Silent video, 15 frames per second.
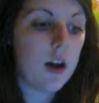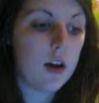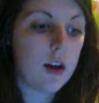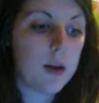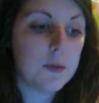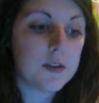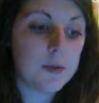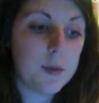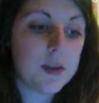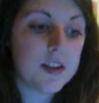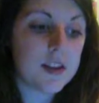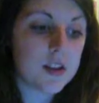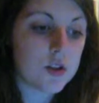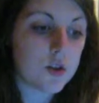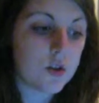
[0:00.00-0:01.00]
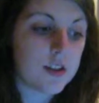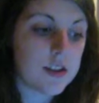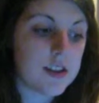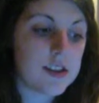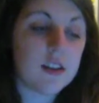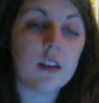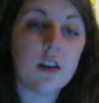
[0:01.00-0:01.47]
"He was a bit
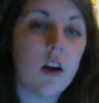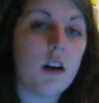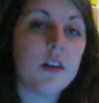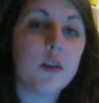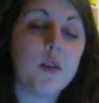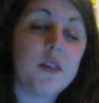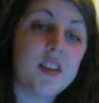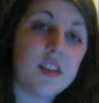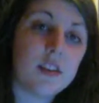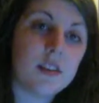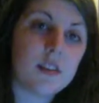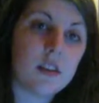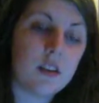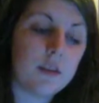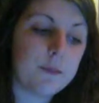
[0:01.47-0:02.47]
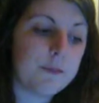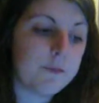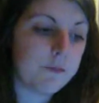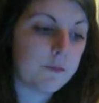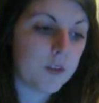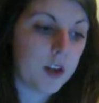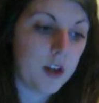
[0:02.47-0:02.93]
disjointed and kind of sinister."
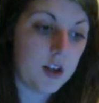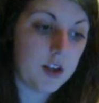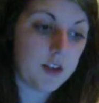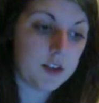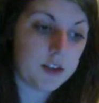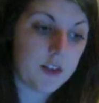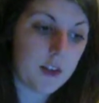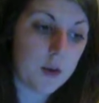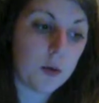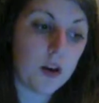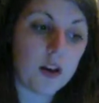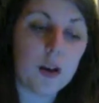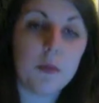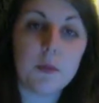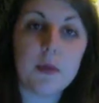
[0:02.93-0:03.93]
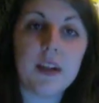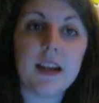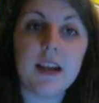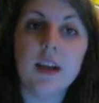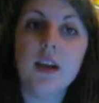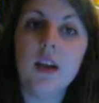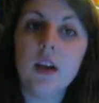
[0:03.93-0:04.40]
So that will
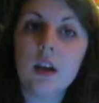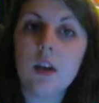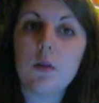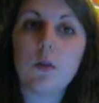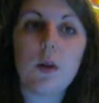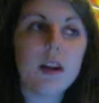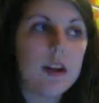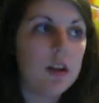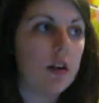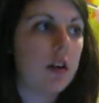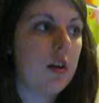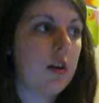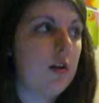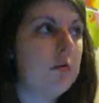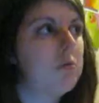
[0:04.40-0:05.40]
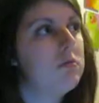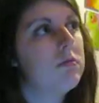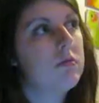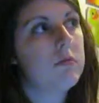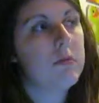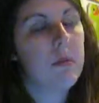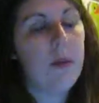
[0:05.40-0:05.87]
accompany when
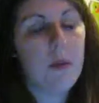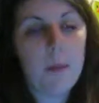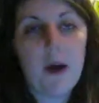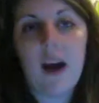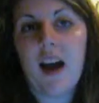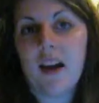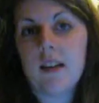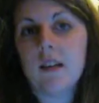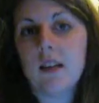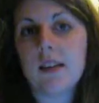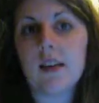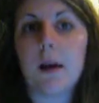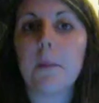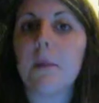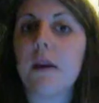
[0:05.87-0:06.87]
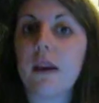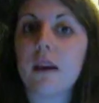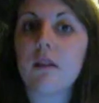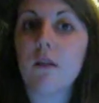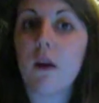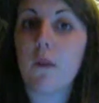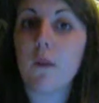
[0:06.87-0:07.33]
the pan is
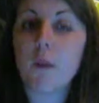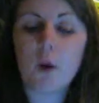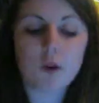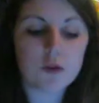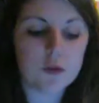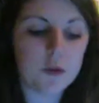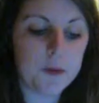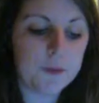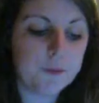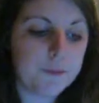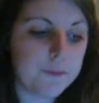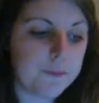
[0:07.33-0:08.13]
happening around the box room.